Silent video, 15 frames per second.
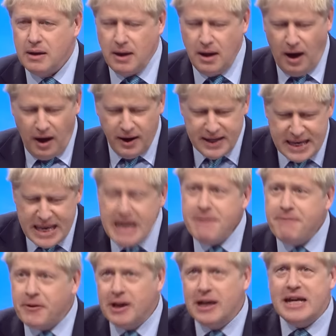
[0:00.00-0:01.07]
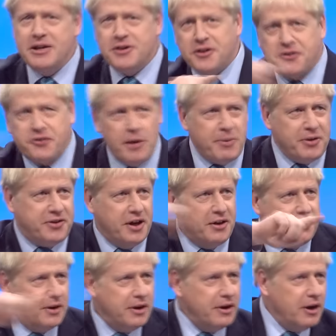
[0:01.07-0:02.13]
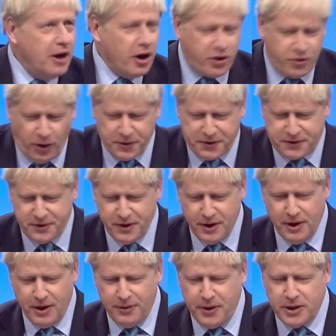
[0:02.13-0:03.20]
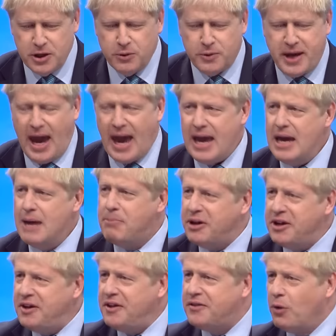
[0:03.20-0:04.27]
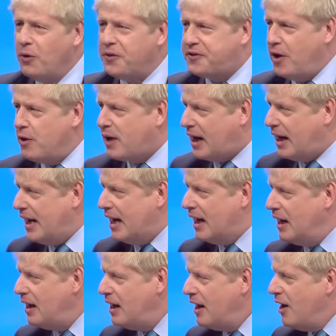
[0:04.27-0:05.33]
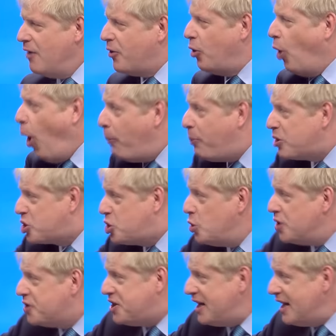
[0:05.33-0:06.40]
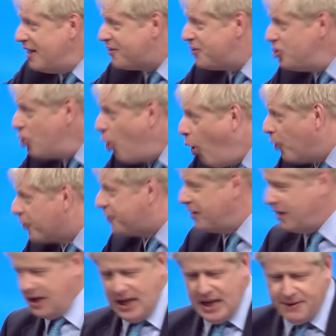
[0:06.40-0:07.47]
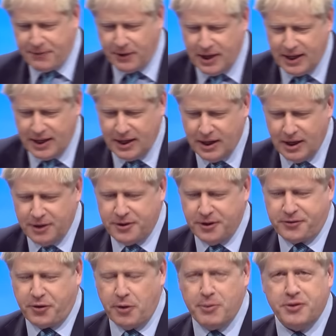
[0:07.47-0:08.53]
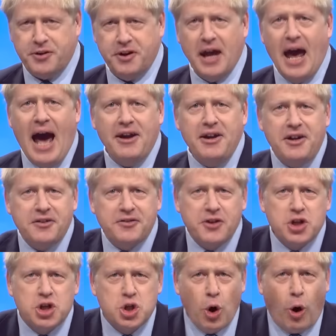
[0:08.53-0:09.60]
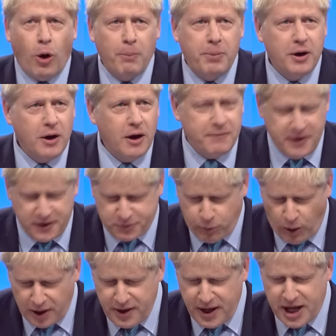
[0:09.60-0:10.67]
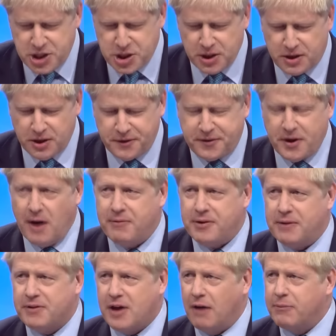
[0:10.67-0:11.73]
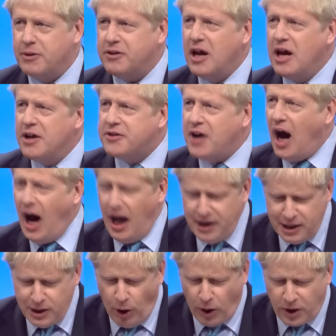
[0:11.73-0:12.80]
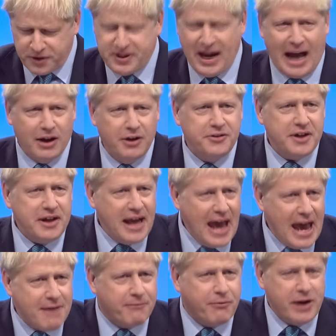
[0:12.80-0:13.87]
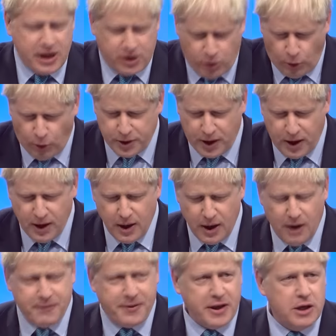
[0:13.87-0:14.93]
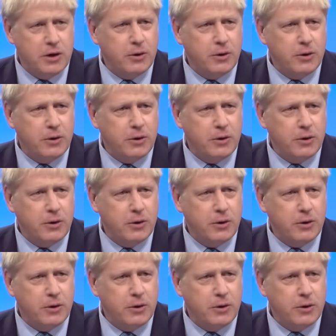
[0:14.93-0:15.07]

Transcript: are evenly distributed across the U K, but it is also clear that opportunity is not evenly distributed. And it is the job of this One Nation Conservative government to unlock talent in every corner of the U